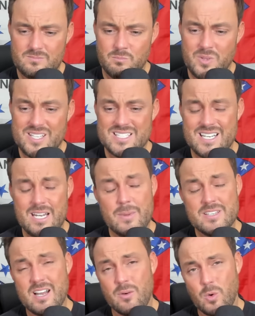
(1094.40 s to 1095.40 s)
But this team
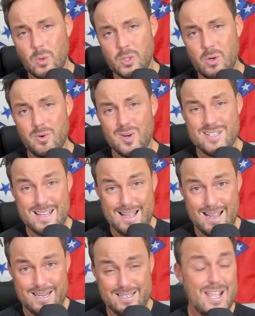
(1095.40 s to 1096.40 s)
has not rolled over and
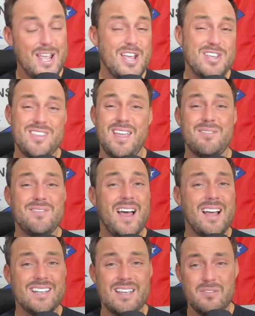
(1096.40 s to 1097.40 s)
died. They have
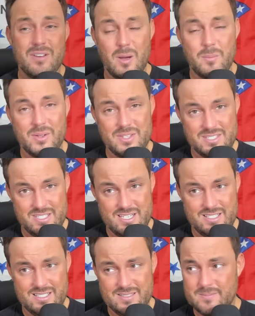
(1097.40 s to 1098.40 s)
not given up on the
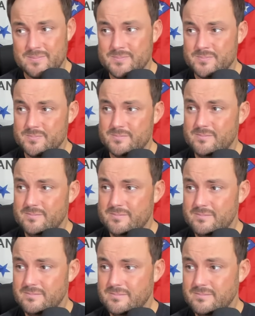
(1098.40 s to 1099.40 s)
season.
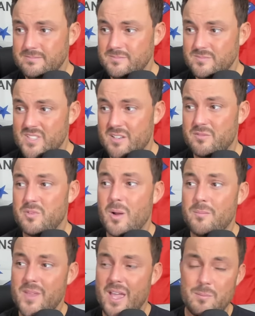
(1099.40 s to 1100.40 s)
And
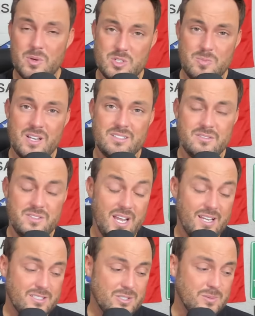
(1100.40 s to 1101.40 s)
from that perspective,
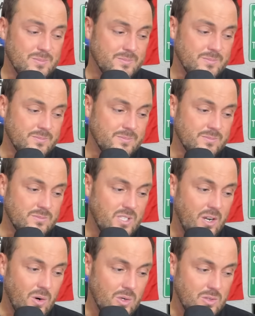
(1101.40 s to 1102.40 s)
yes,
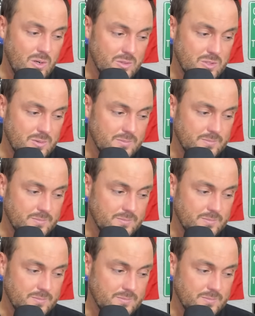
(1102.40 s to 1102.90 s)
they are close.